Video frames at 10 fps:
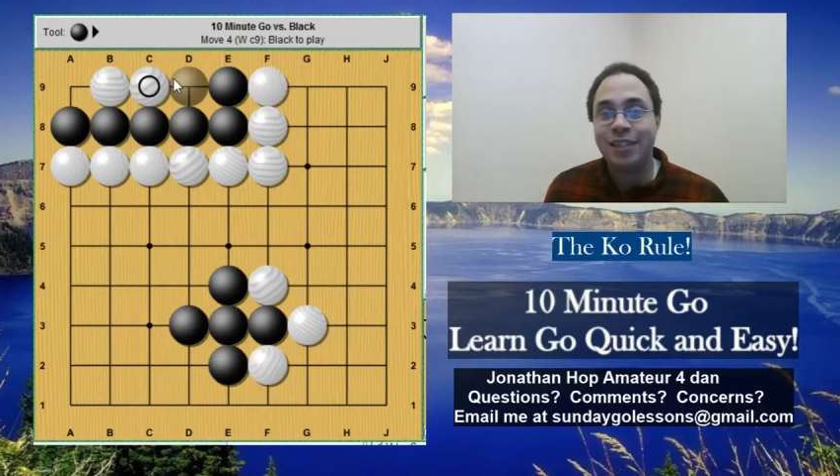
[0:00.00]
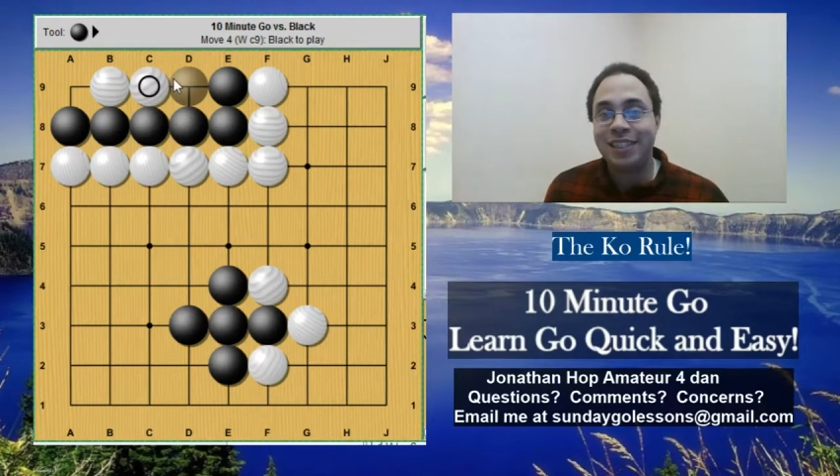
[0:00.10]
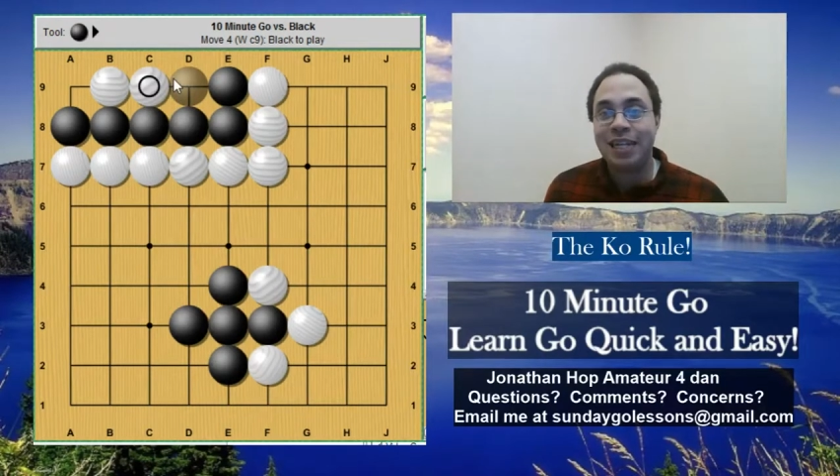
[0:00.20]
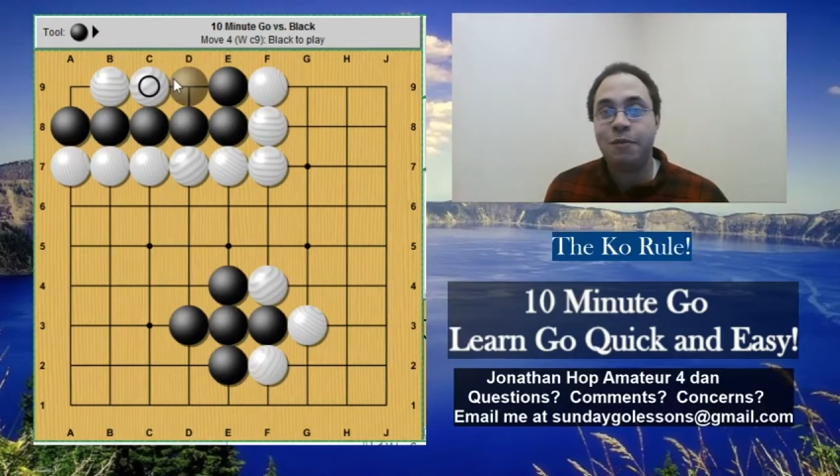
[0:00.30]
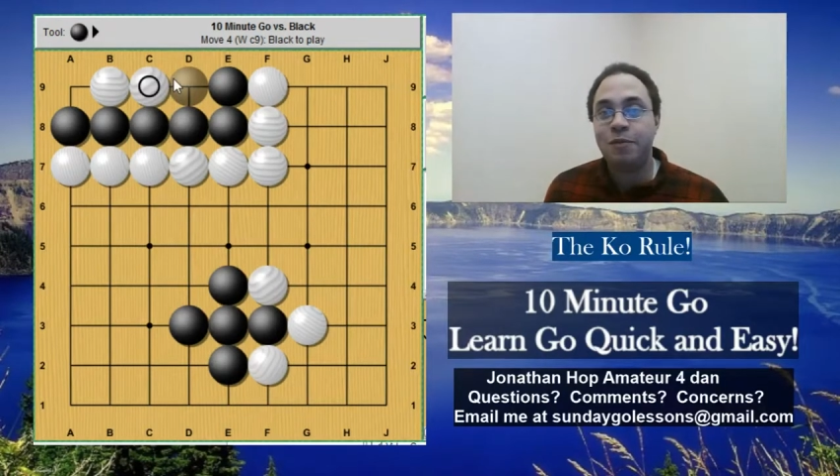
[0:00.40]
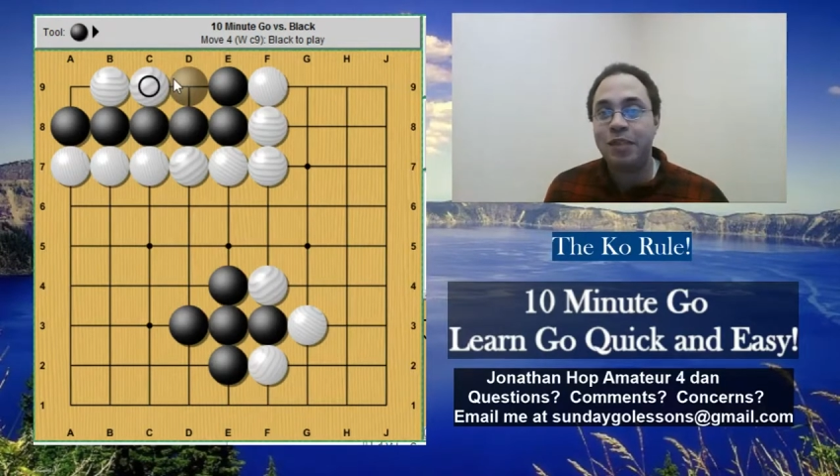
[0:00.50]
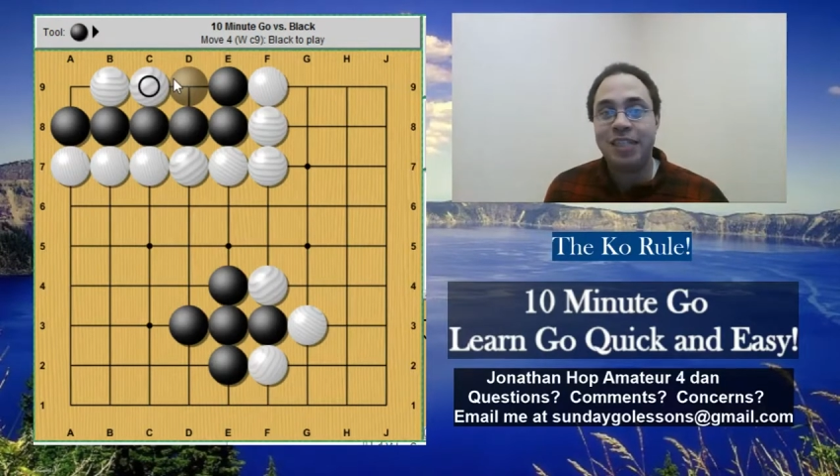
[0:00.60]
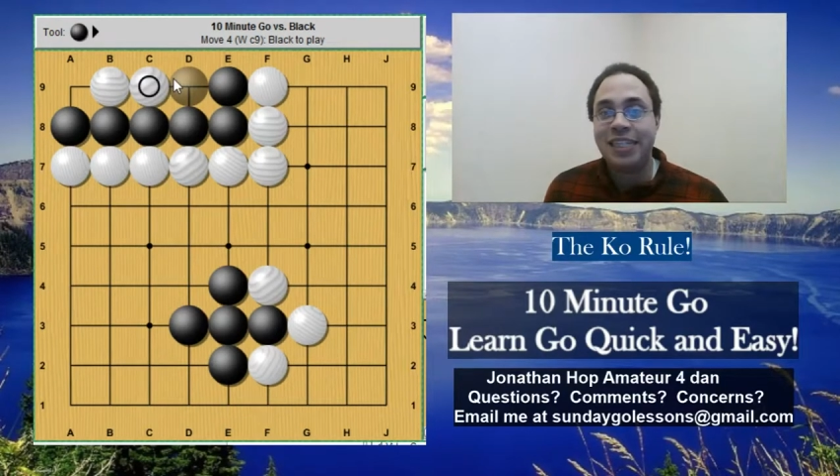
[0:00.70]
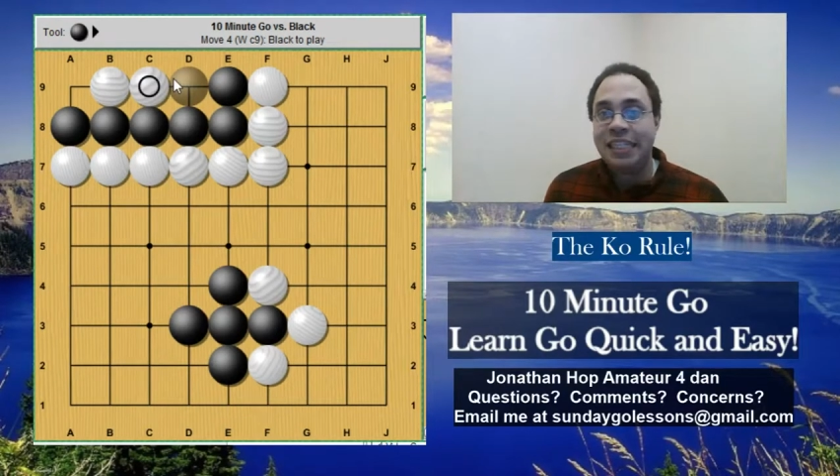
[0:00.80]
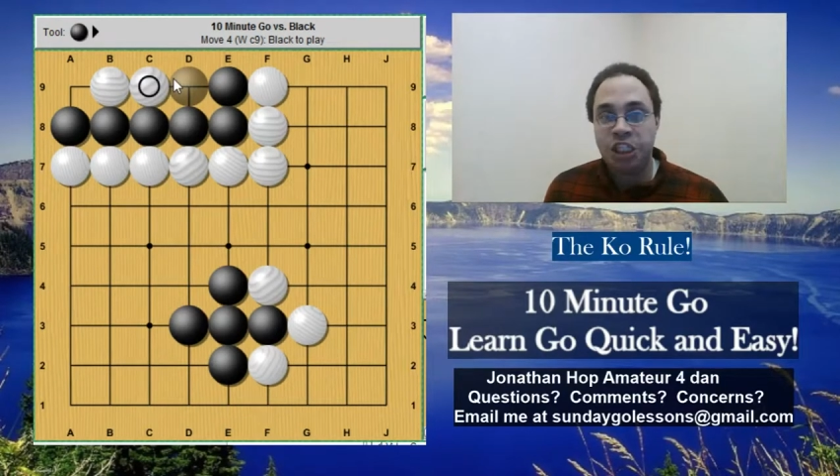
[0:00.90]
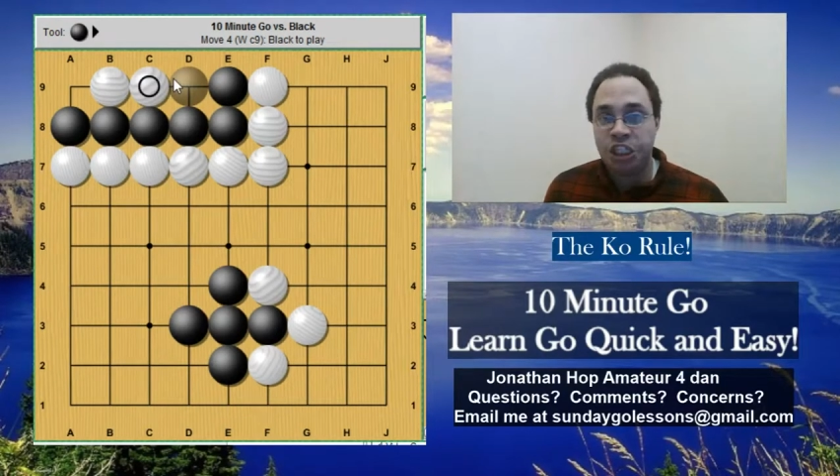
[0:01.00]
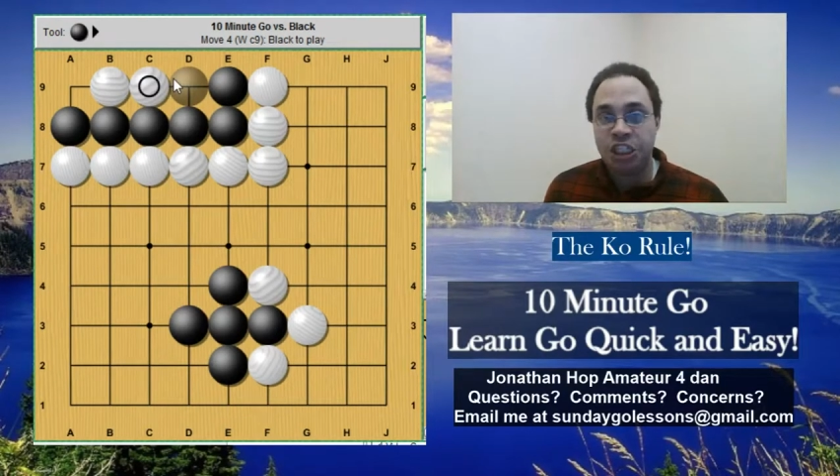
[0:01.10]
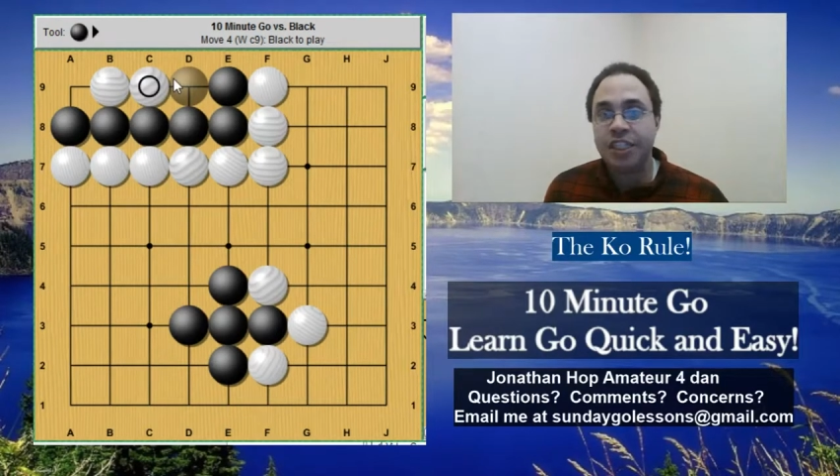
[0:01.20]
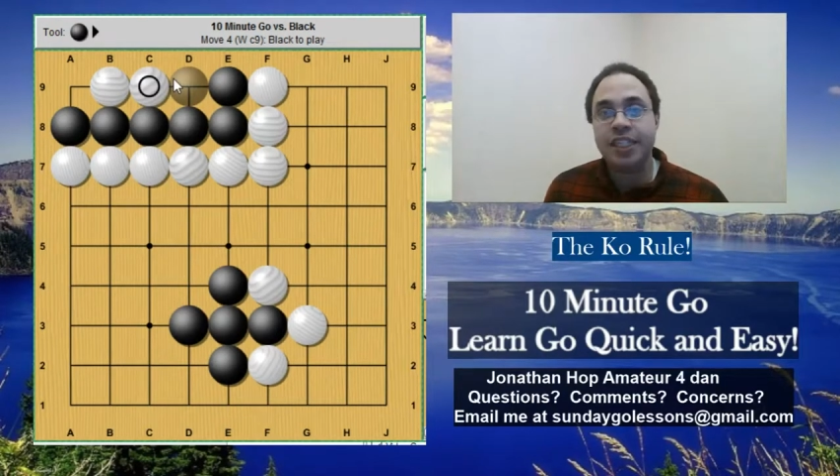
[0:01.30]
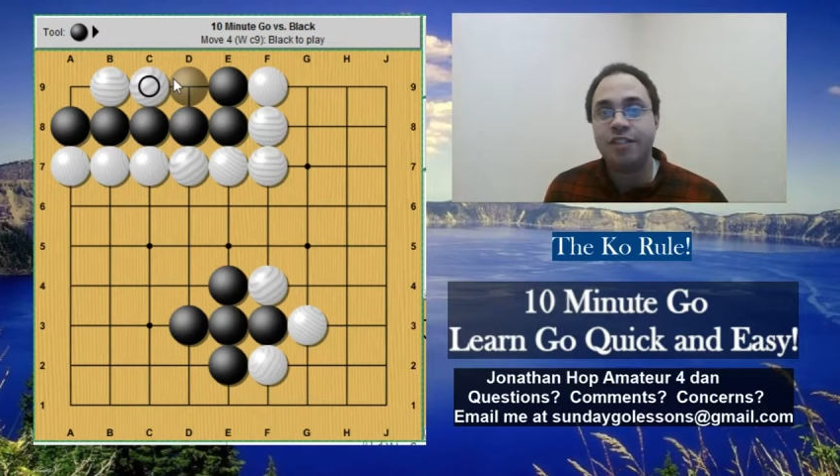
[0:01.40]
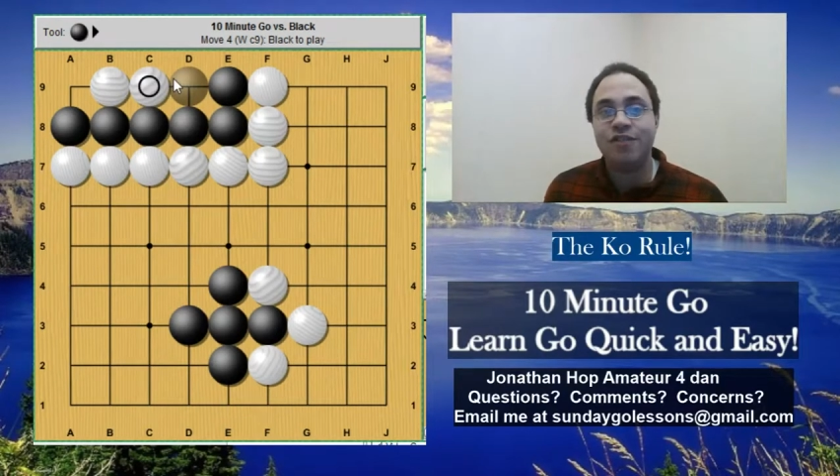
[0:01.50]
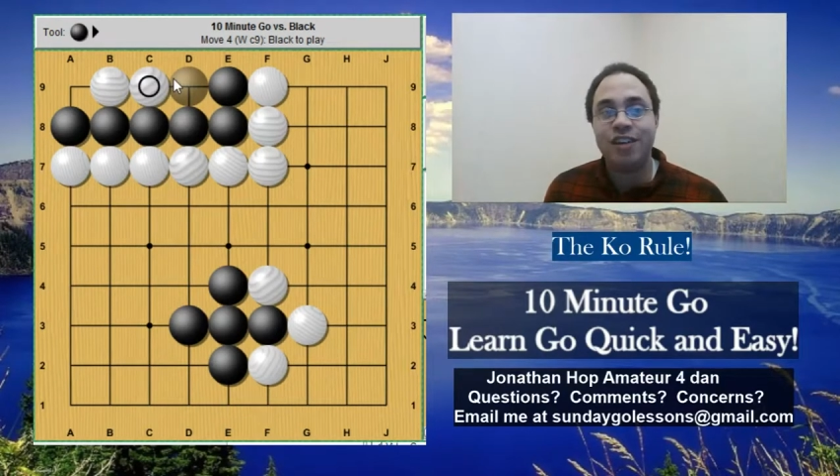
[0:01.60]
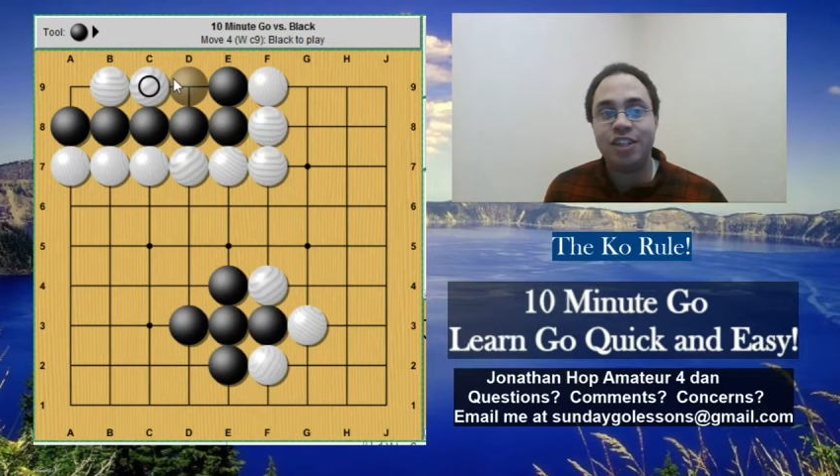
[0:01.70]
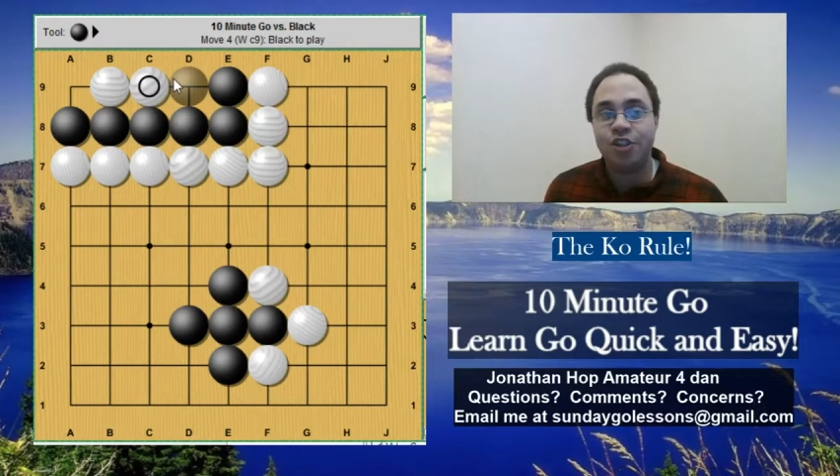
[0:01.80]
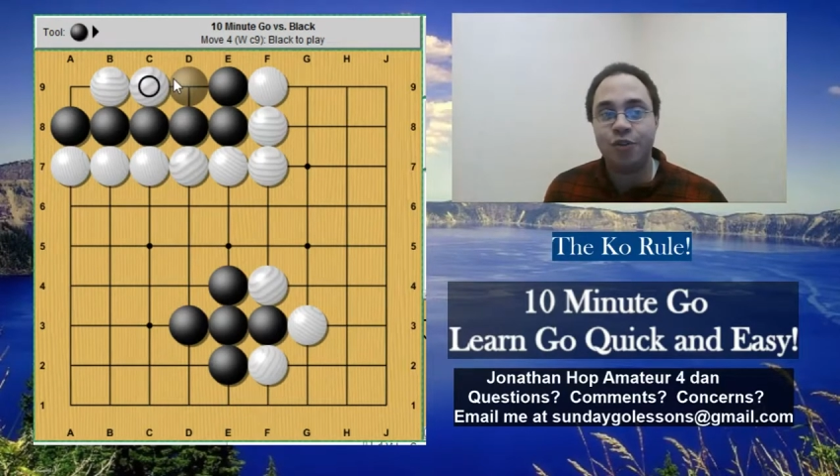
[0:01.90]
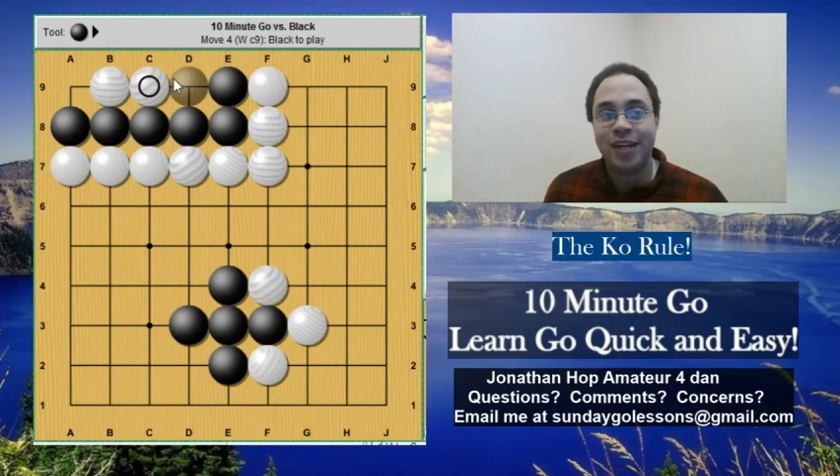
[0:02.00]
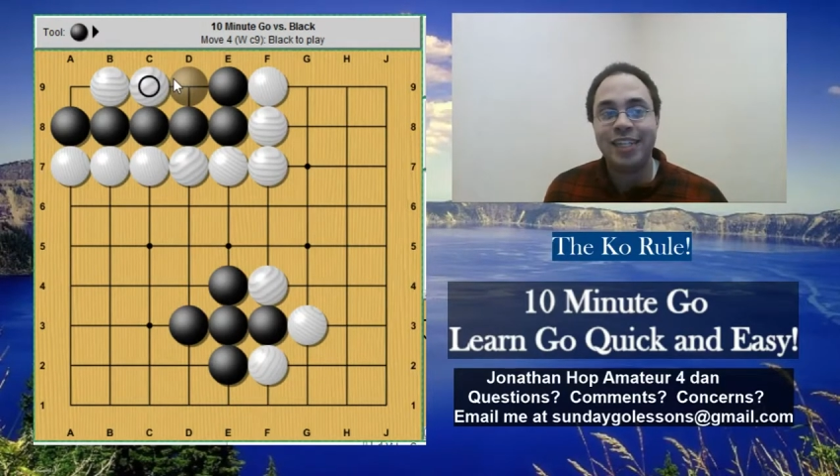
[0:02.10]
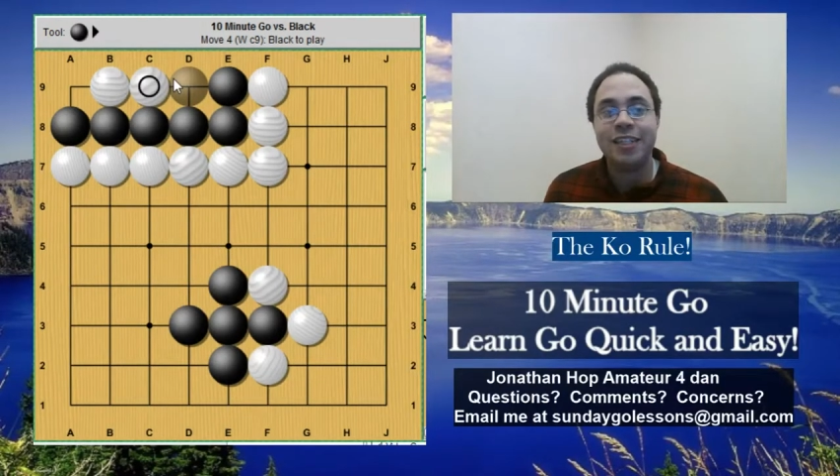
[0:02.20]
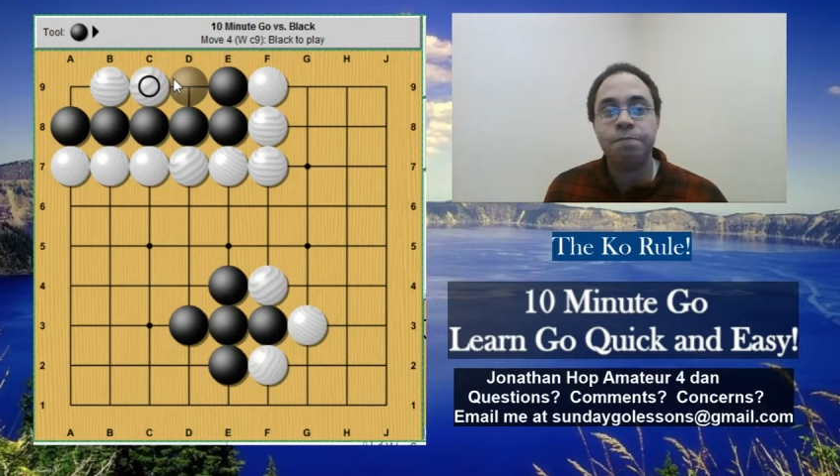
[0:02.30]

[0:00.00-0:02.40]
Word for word: and that would be delicious. It's, it's great.